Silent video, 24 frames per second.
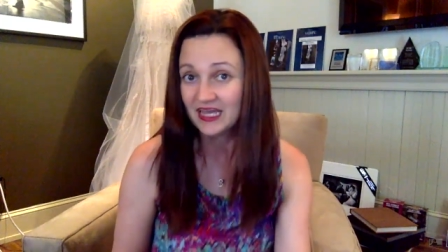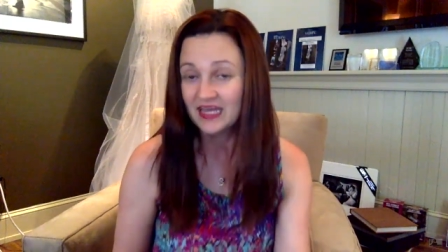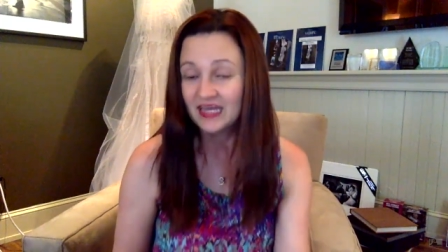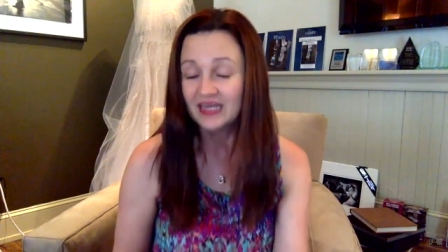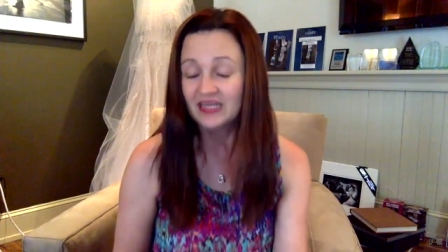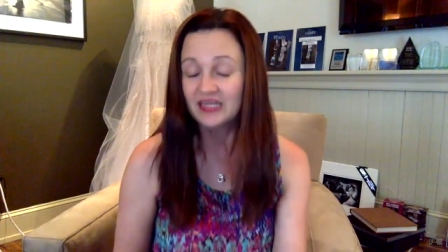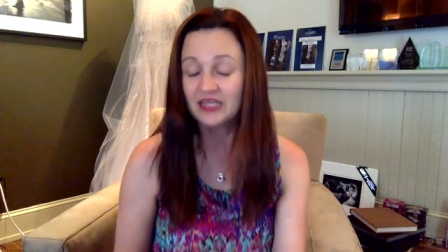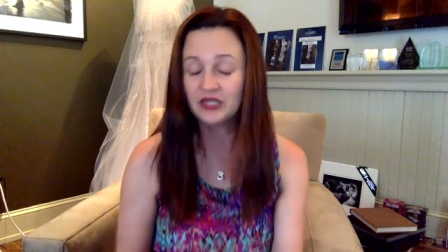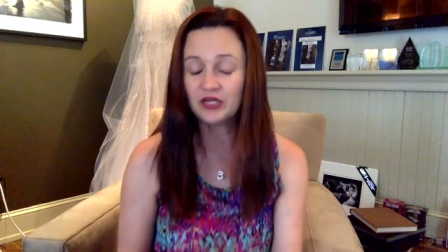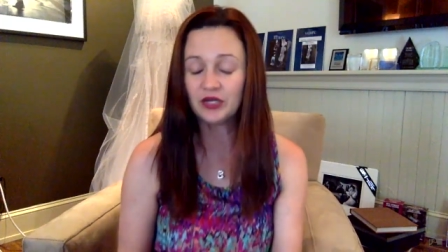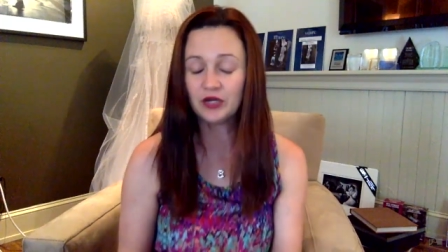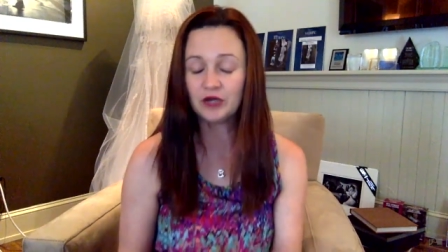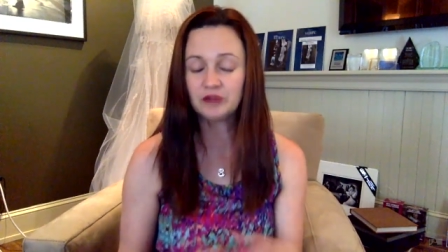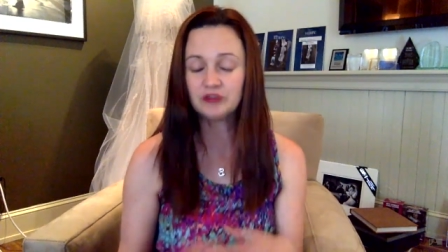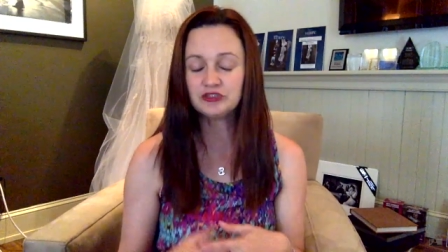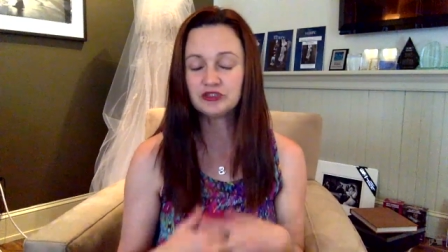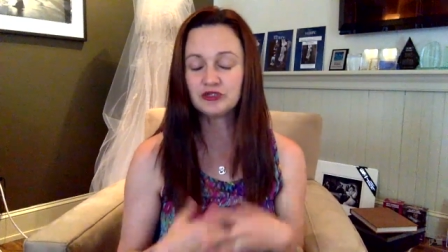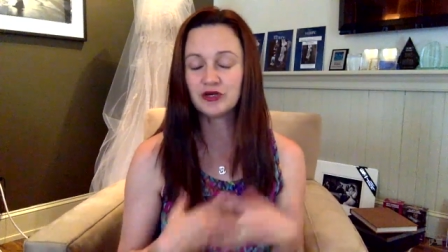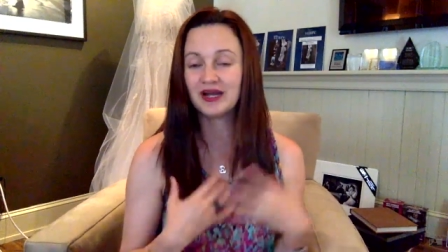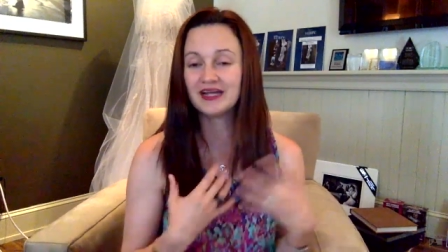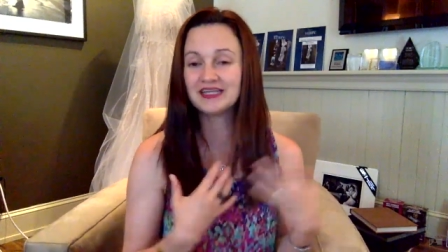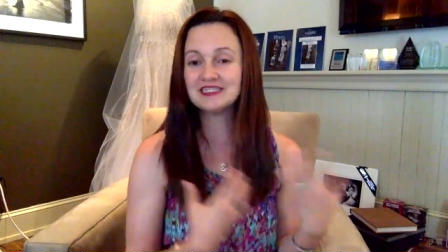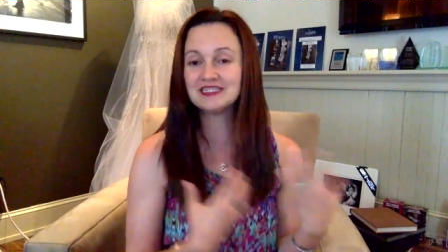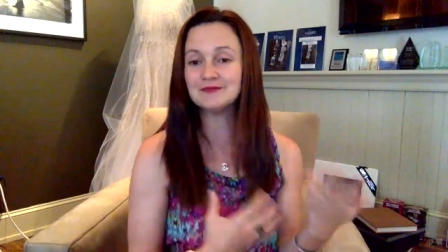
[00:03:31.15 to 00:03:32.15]
you know,
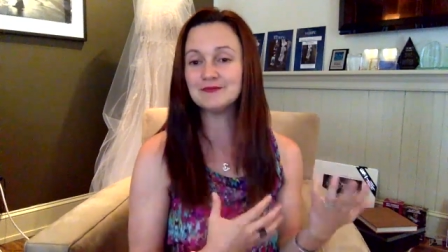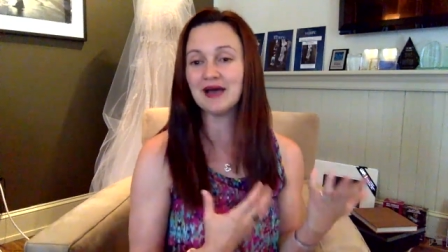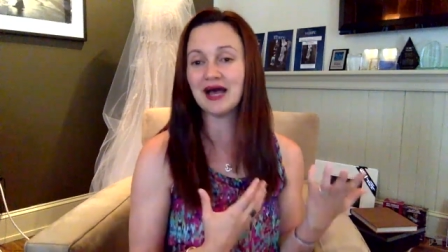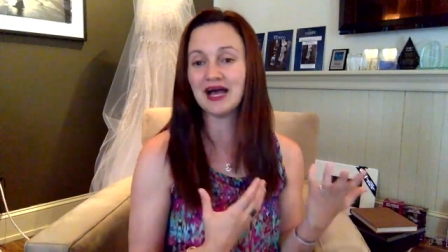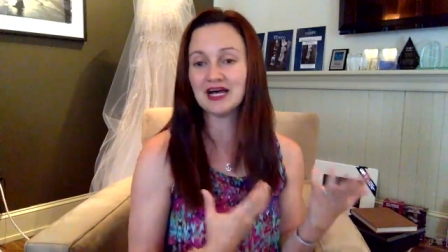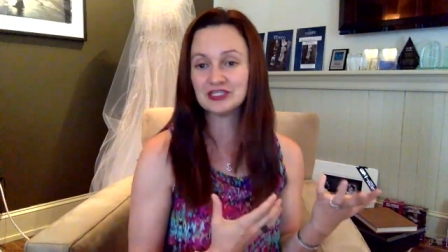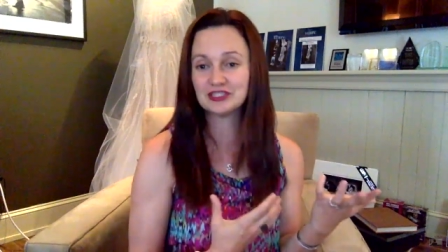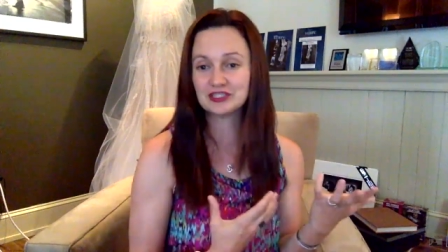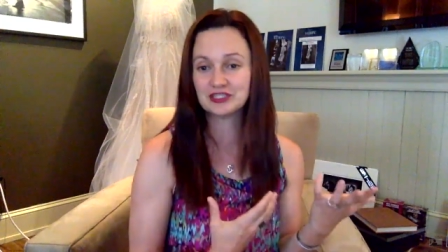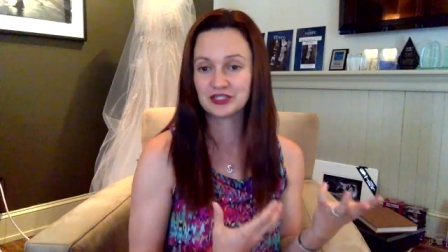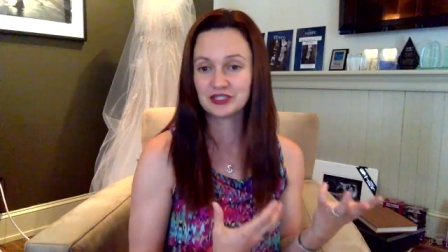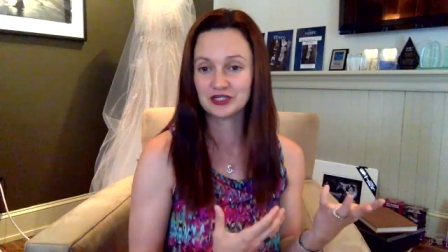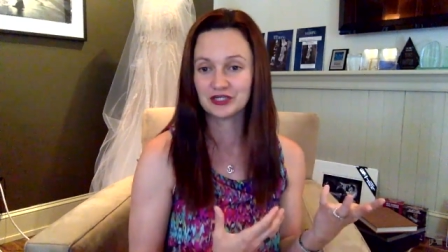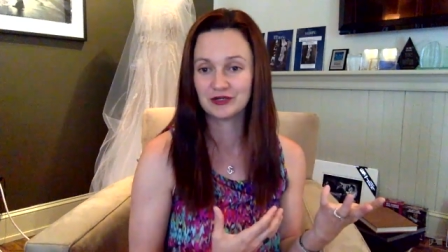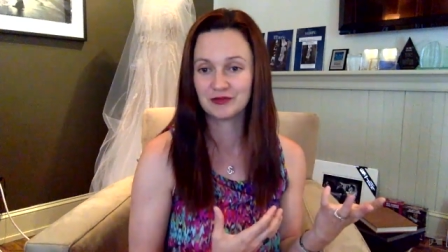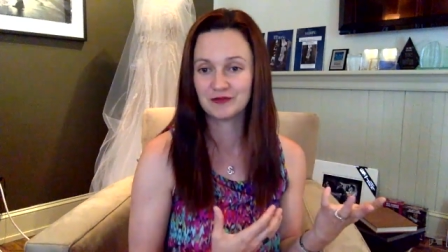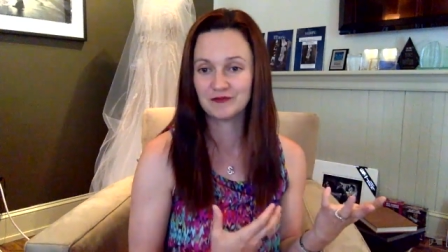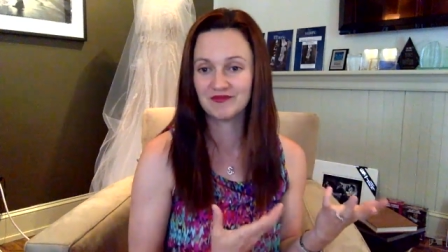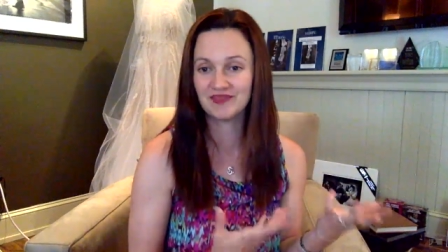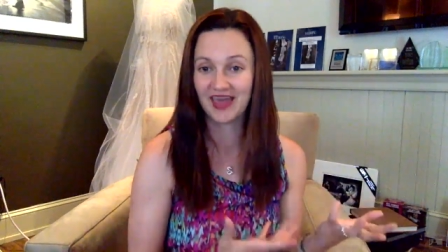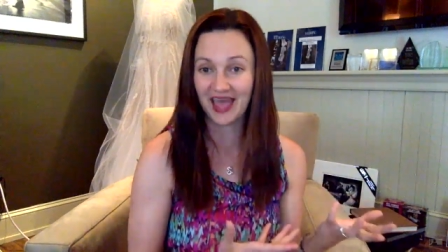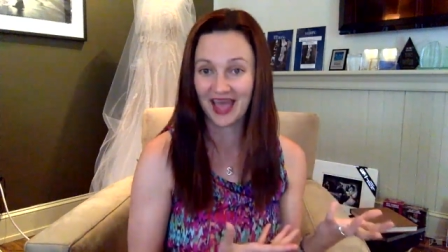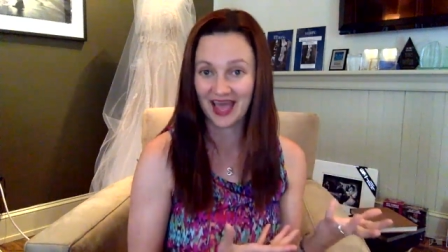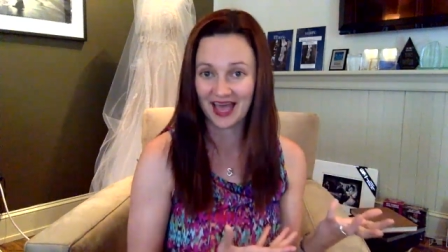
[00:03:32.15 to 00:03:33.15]
trying to
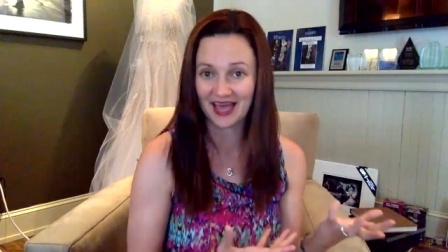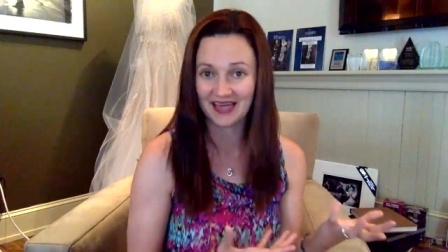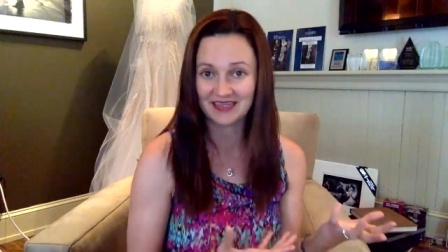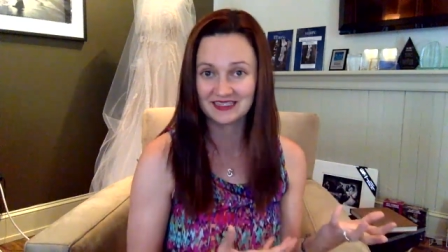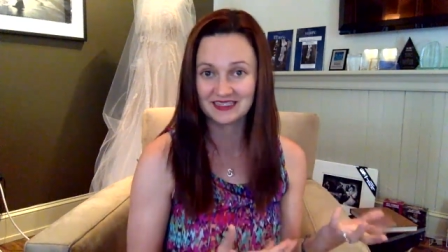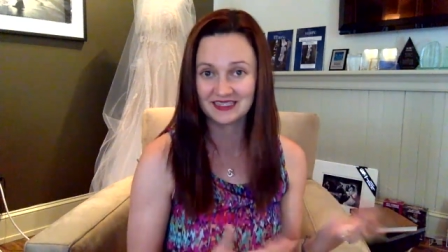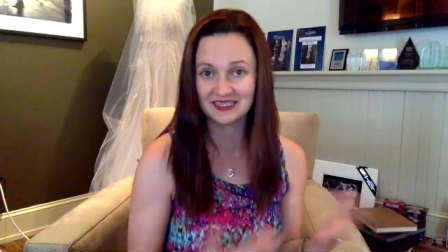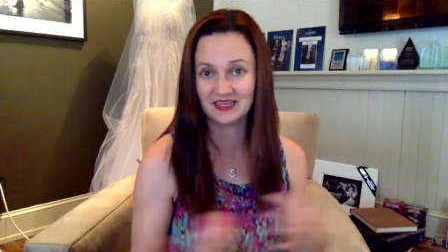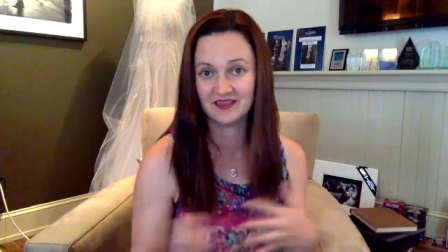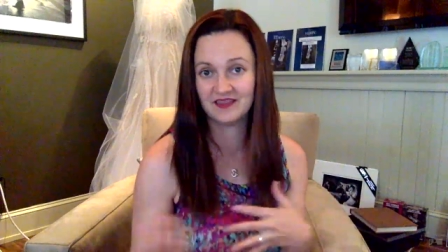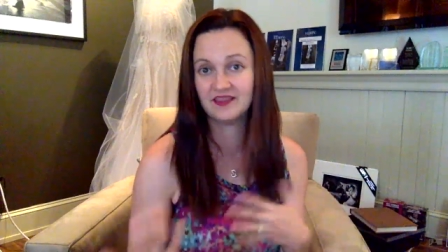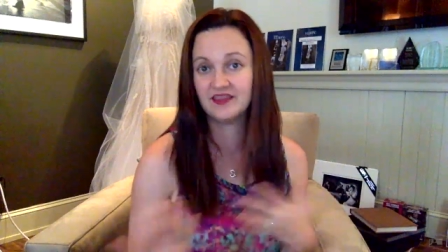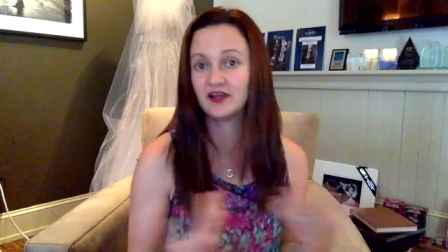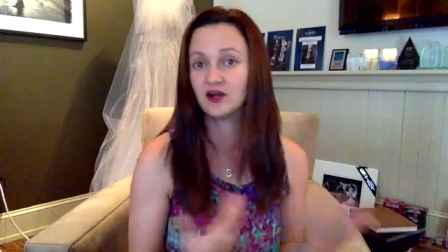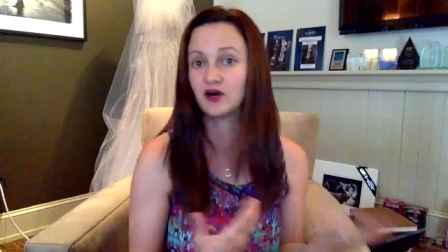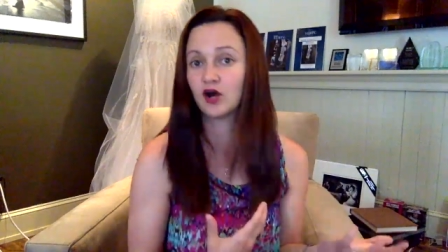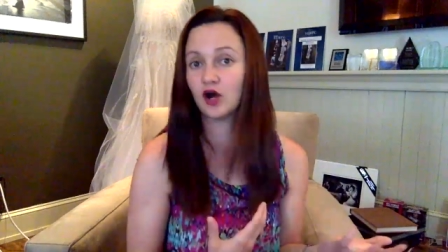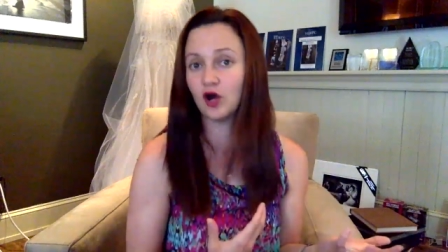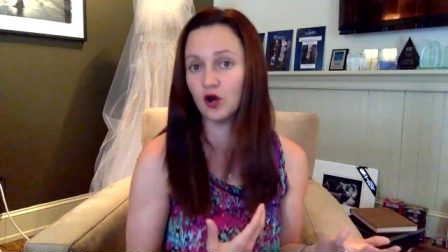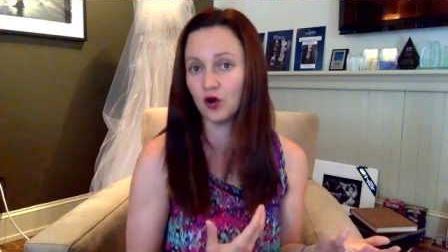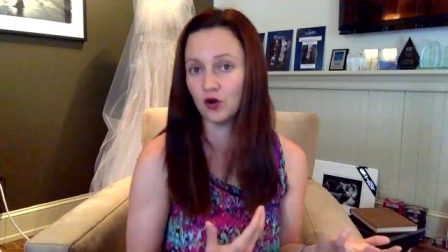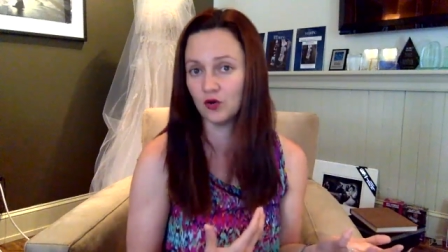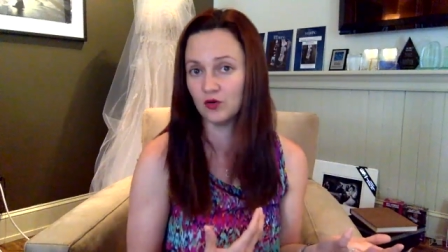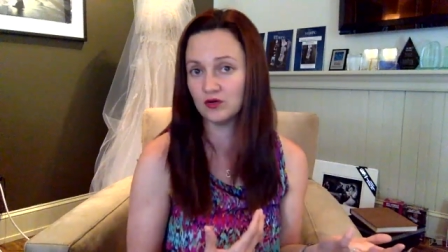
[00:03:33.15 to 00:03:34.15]
master that in
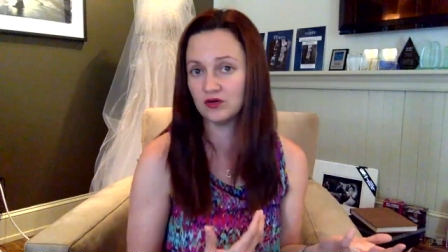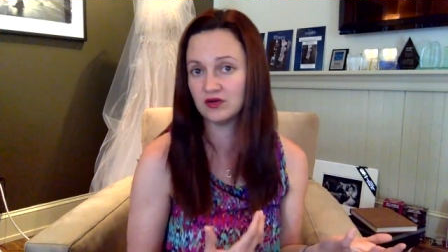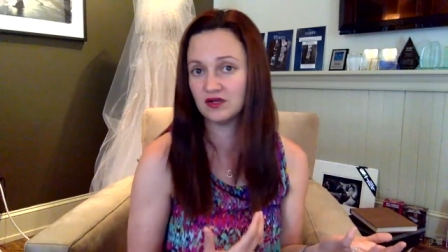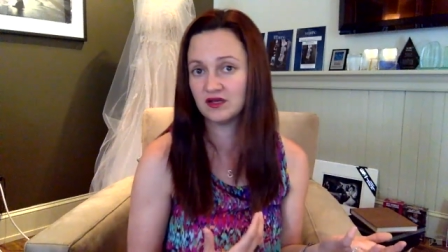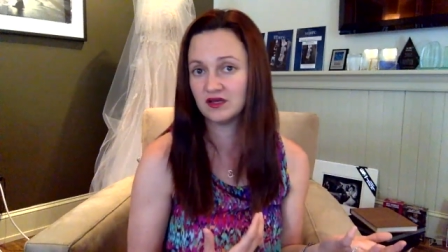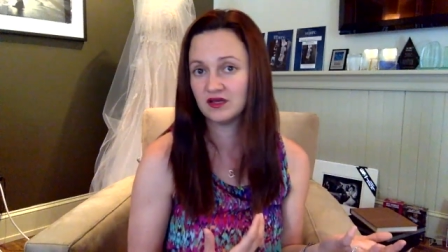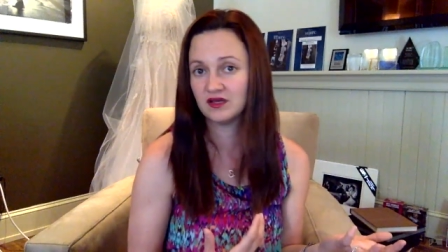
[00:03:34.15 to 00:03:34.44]
their own